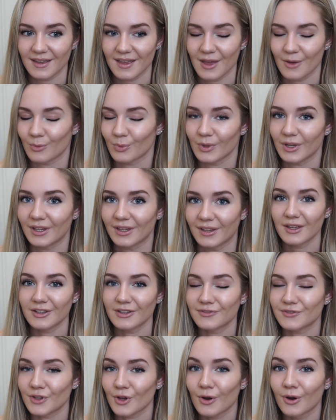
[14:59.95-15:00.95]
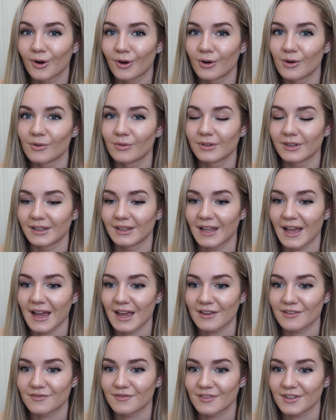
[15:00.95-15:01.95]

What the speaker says: a week if your whole life